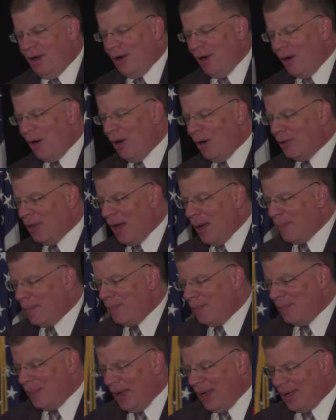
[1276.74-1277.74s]
Hold
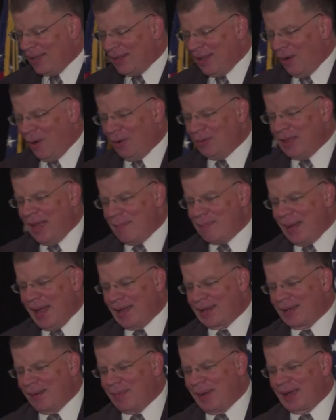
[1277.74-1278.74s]
up. Hold that
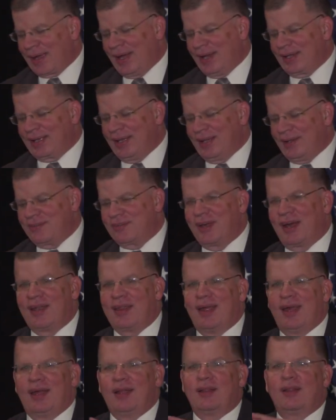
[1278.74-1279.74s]
back up. I got to get a shot
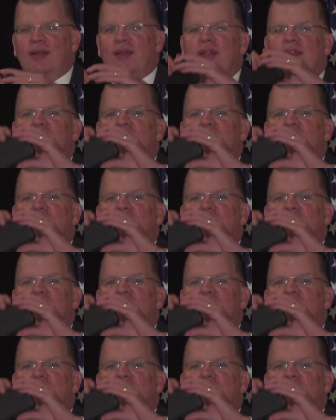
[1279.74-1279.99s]
of that. Look at